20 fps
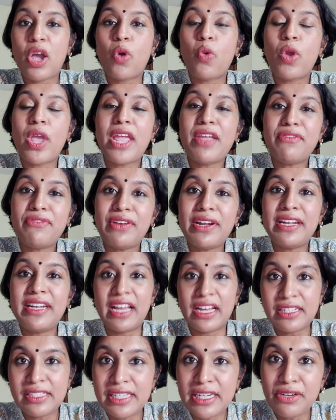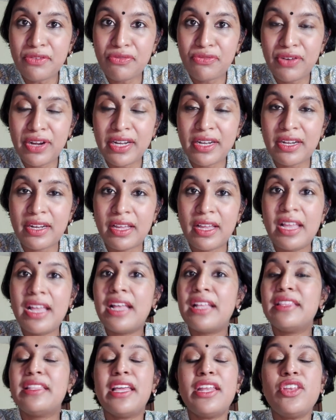If it doesn't fit,
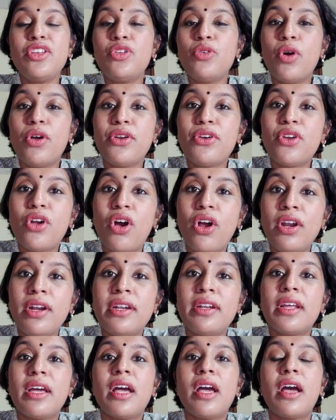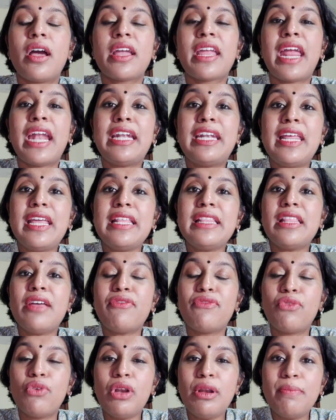then you're not getting the
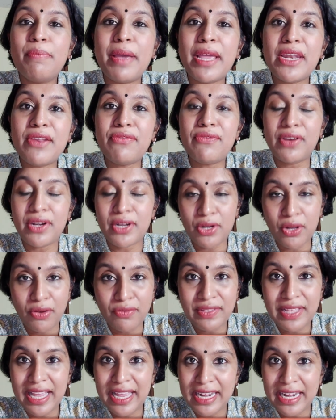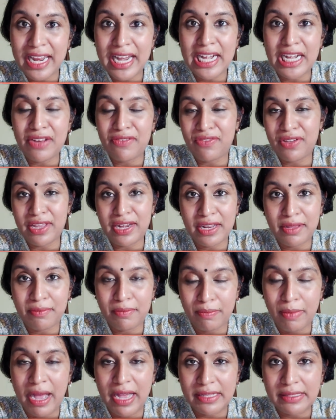full benefit of the
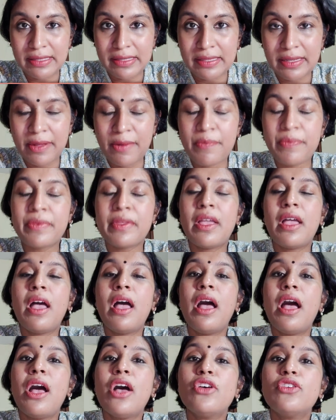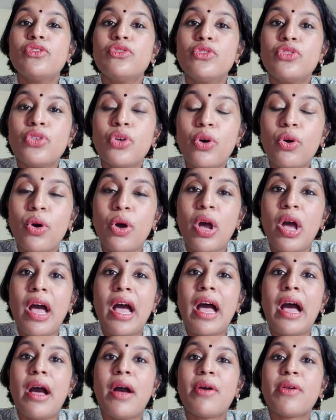N95 mask. So
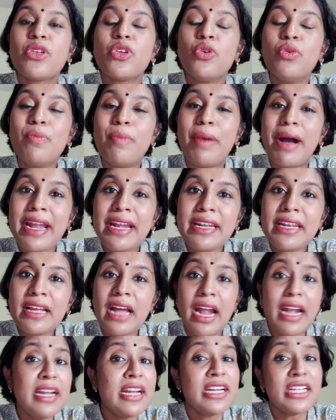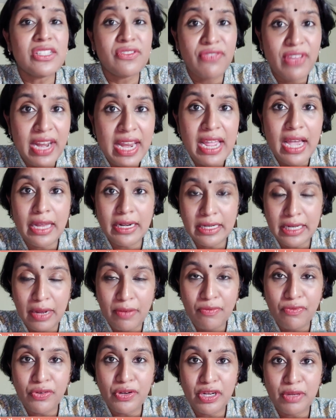you might, and it is very
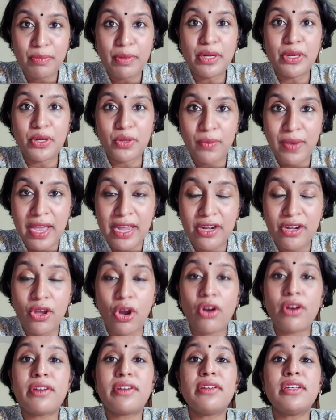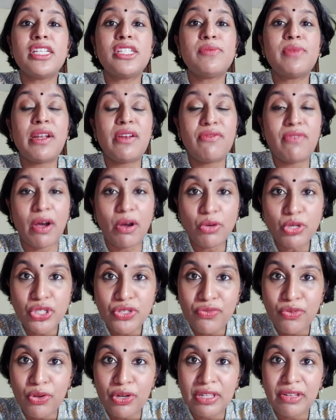uncomfortable to wear. Doctors will vouch
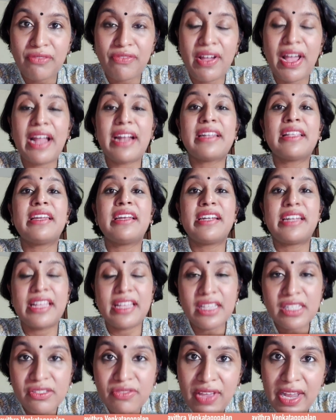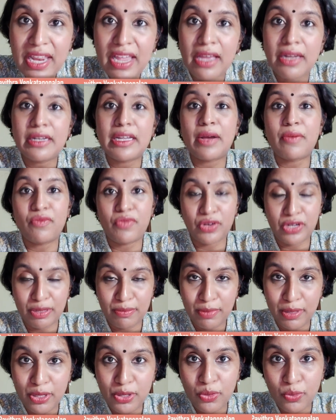for the fact that it is very
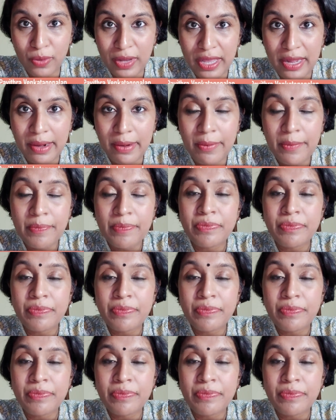uncomfortable to wear.